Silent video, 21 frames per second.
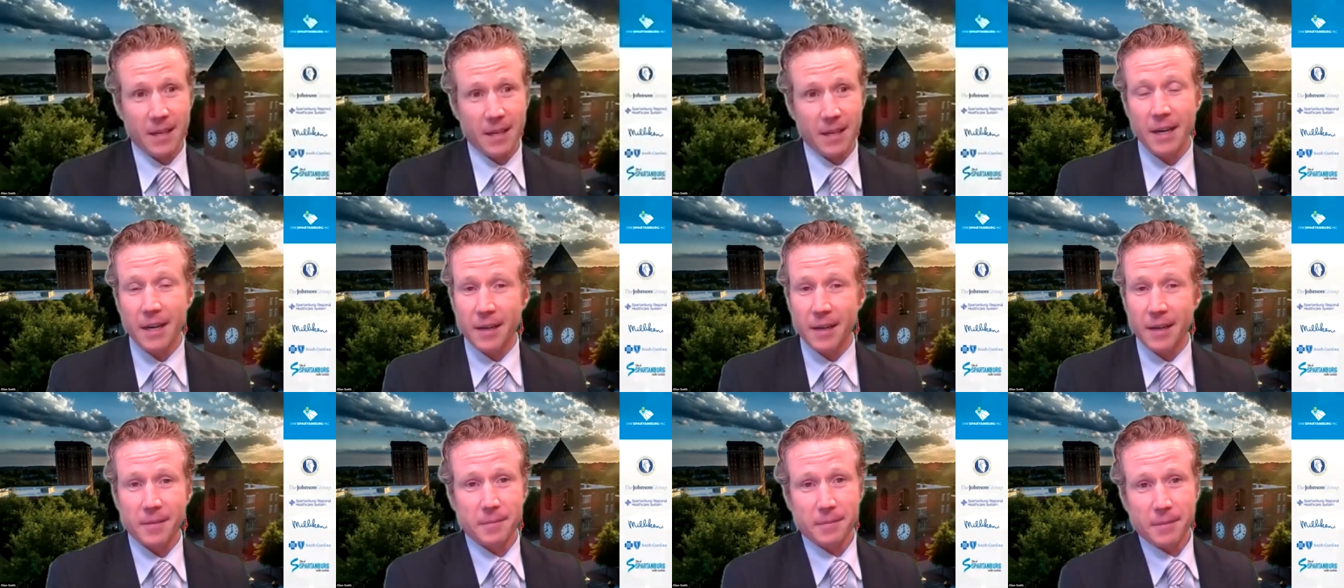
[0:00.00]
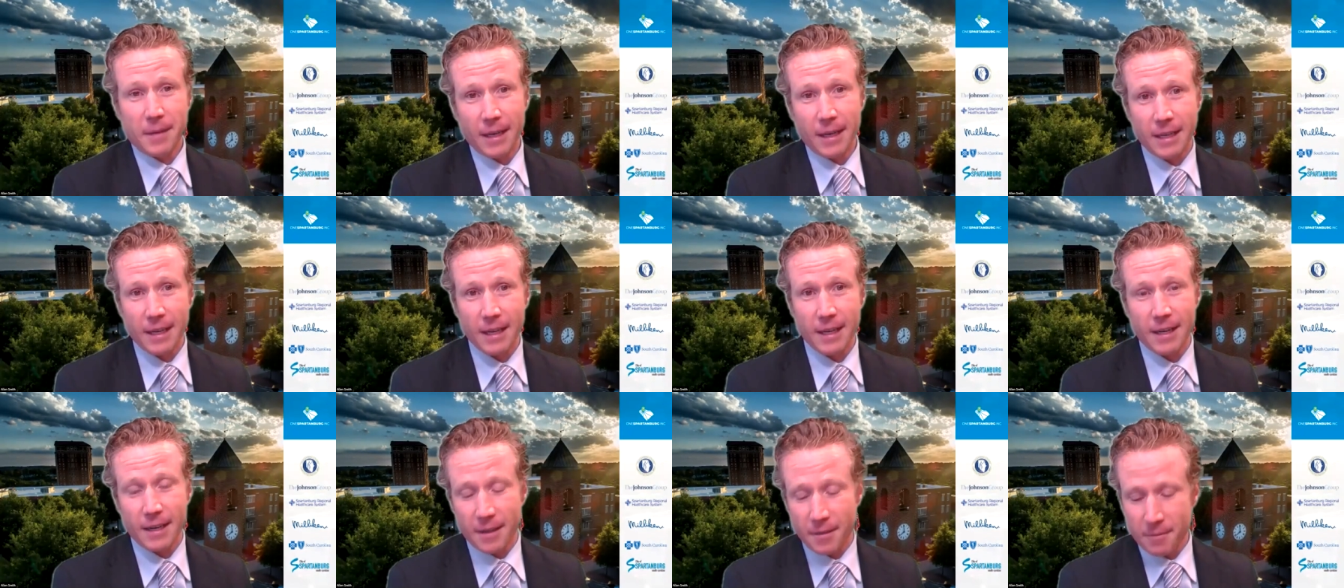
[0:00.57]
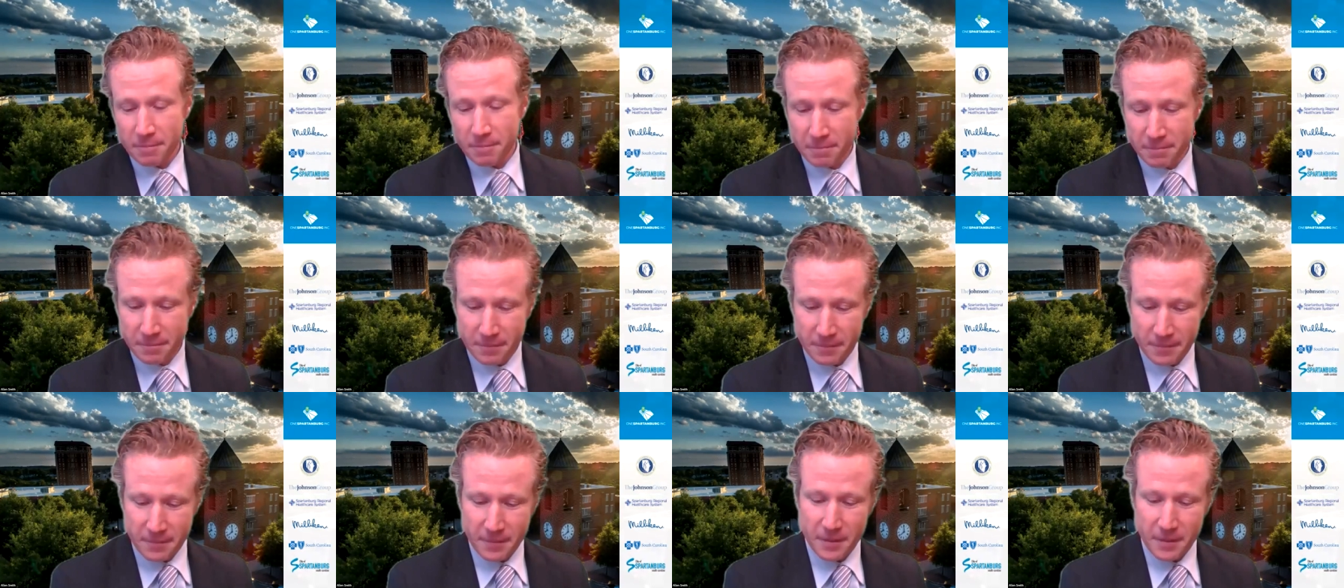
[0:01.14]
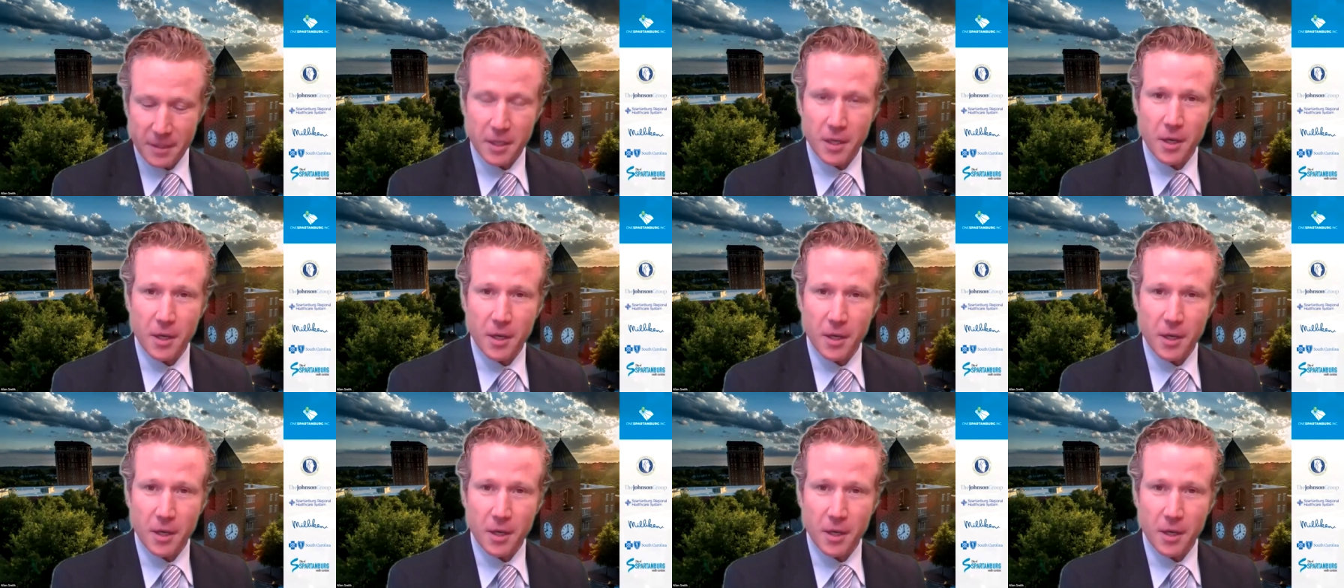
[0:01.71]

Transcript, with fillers: get it. I get it. Yeah.